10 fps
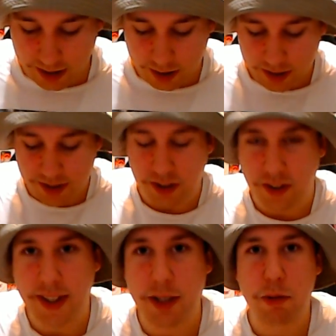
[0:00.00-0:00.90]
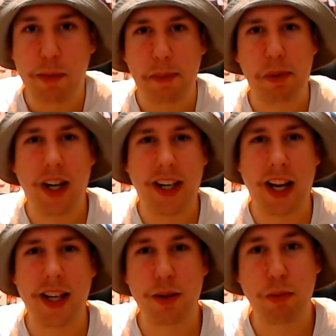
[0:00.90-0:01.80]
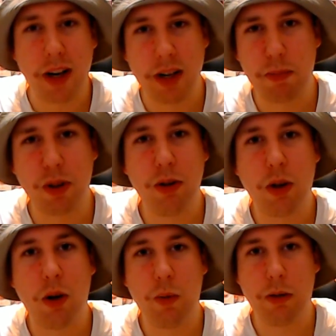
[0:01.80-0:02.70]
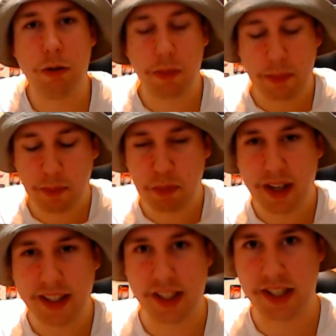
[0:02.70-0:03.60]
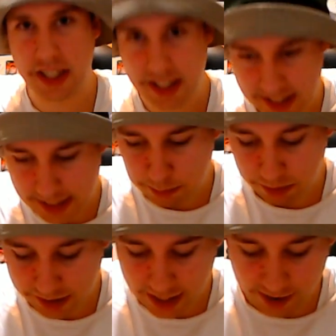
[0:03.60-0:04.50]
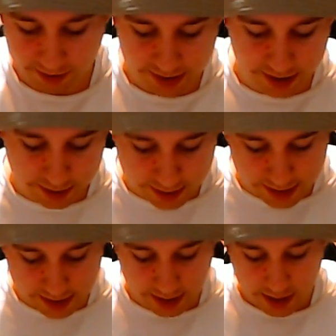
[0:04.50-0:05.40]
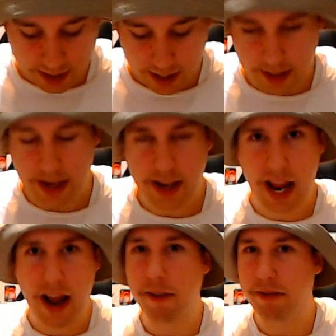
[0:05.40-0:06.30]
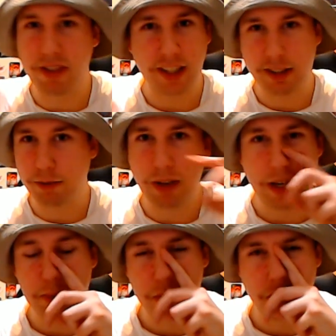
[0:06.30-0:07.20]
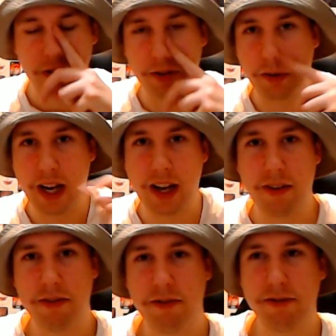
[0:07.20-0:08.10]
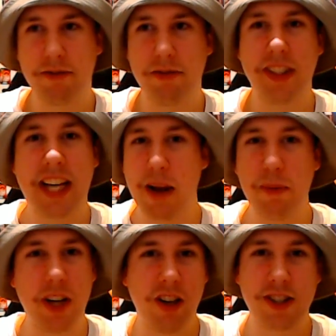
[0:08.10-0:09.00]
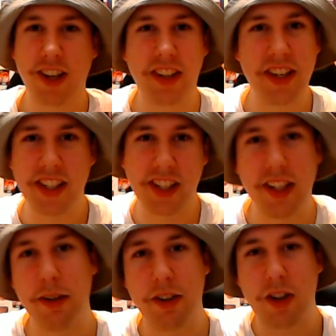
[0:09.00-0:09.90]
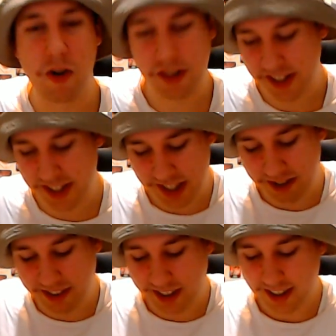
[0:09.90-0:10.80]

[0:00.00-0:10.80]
do you think we'll be playing as Red and Blue, or will we be playing as separate characters? And then have like Red and Blue have cameos like they did in Gold and Silver?